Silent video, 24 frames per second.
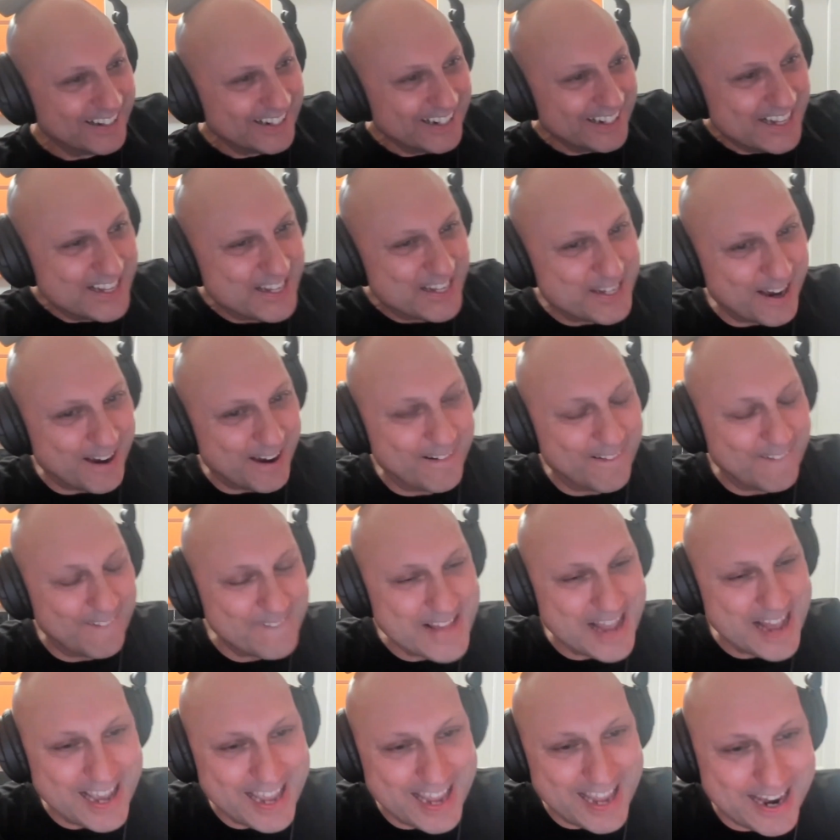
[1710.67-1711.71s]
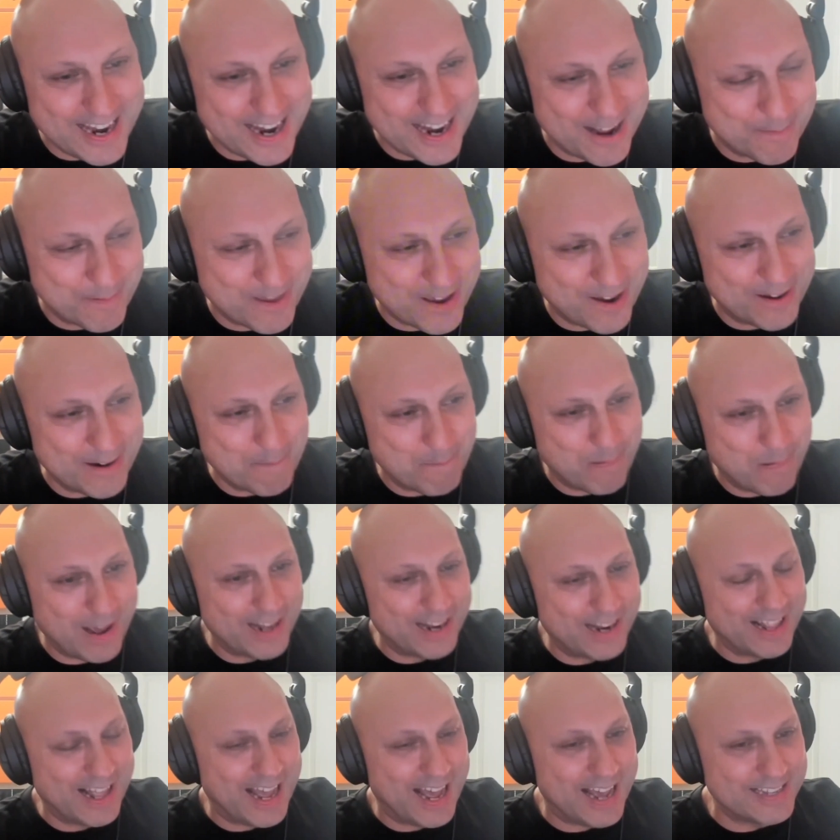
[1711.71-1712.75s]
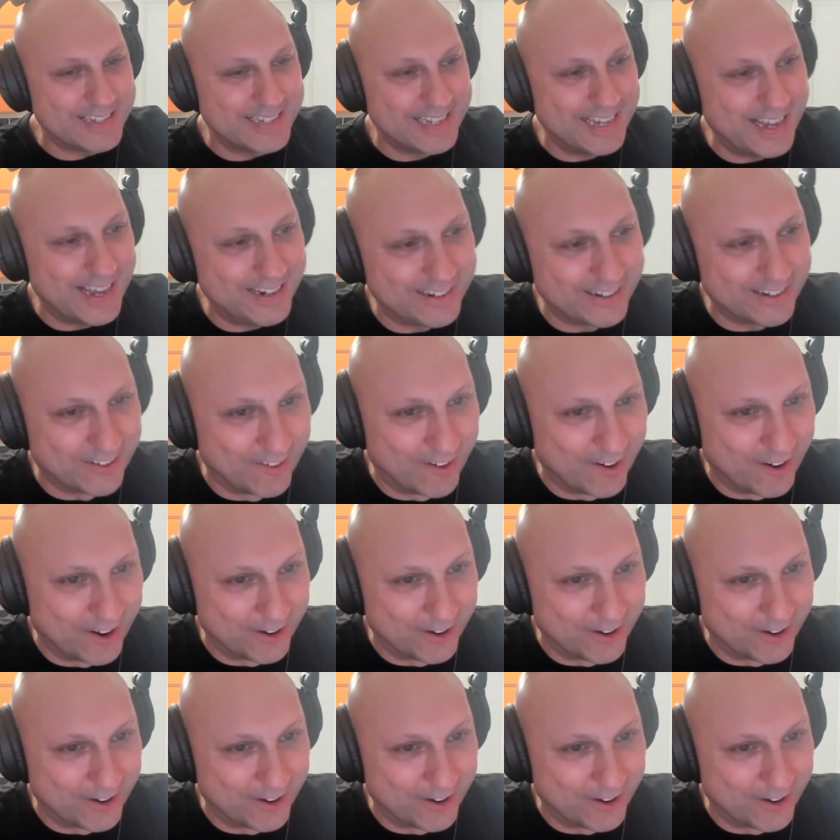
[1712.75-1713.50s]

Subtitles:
So I ended up going and playing at the Haçienda